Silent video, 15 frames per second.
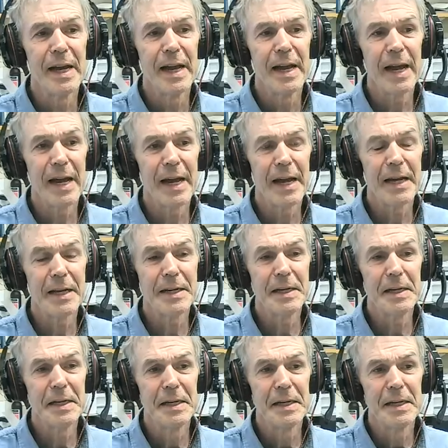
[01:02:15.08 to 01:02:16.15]
And
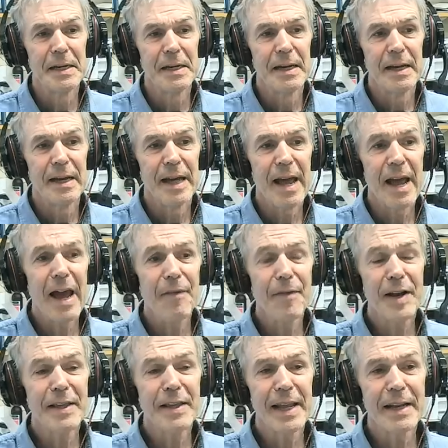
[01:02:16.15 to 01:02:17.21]
mm-hmm.
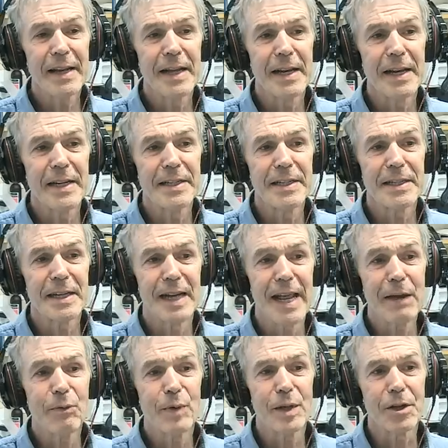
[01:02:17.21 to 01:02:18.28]
everything that is
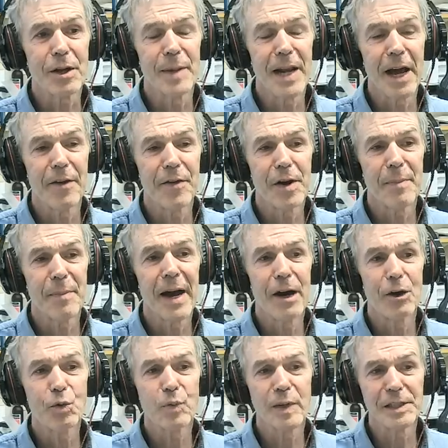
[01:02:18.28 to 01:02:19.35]
liquid coming out of your
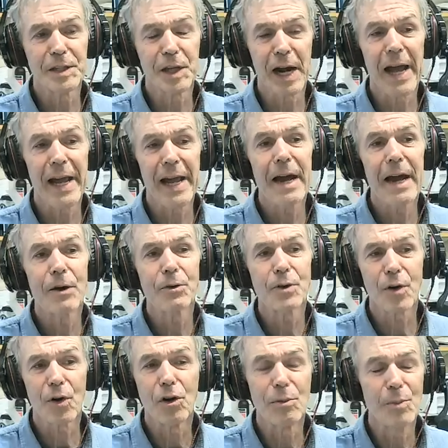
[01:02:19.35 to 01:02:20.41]
mouth will dry out,
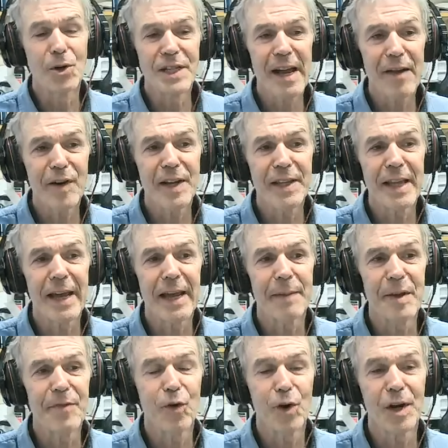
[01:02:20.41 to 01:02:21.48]
or almost everything,
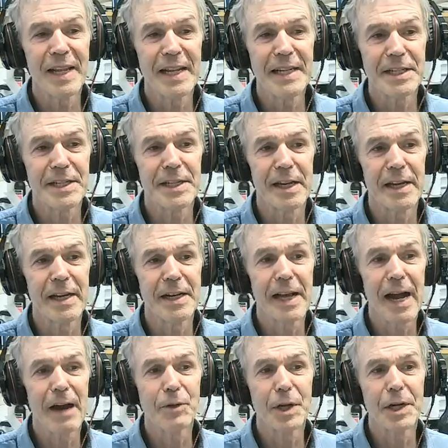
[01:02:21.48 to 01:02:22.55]
before it hits the, the
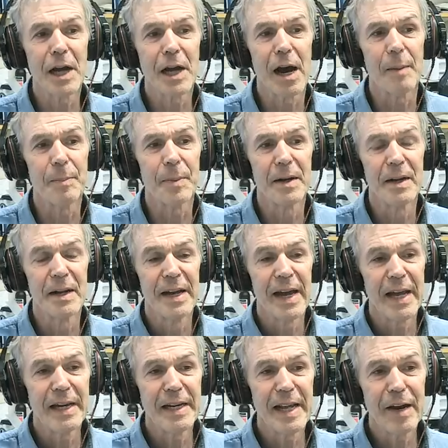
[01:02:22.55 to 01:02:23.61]
countertop
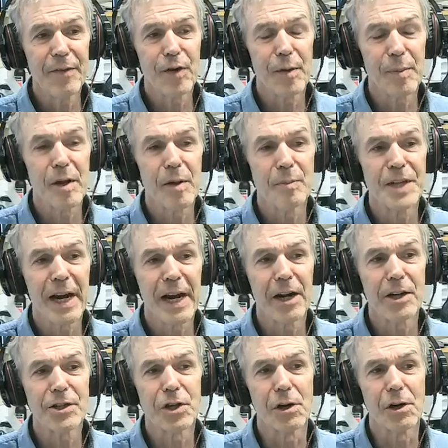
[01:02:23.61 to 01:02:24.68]
and therefore becomes
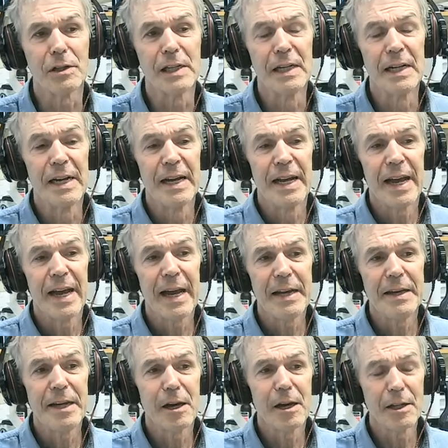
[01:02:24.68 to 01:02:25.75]
aerosol.
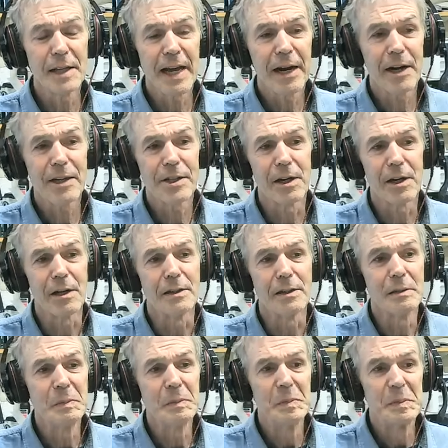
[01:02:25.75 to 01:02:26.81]
And you got
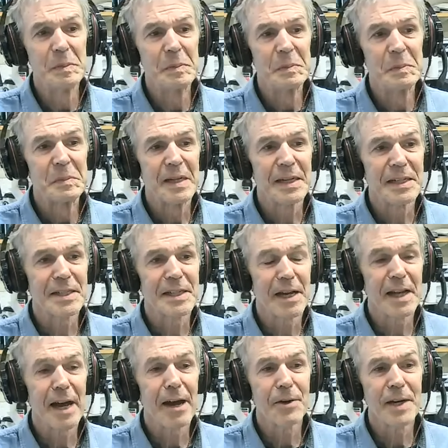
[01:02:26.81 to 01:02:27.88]
aerosol that
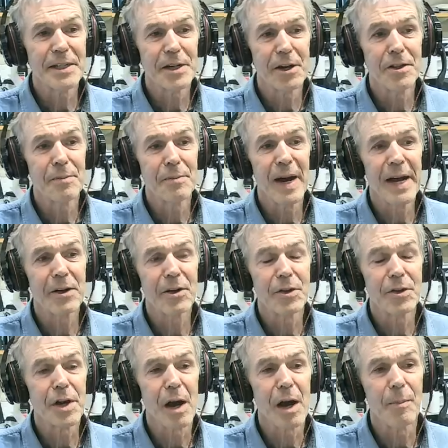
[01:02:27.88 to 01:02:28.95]
start out as a 100
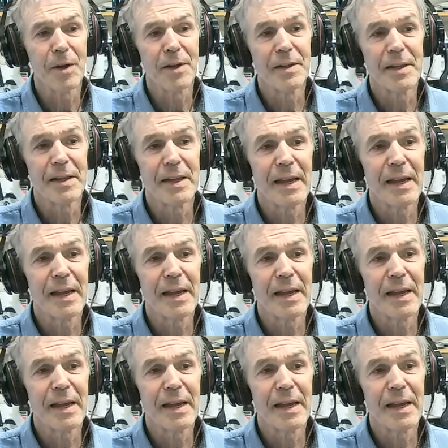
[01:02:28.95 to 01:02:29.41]
micron droplet,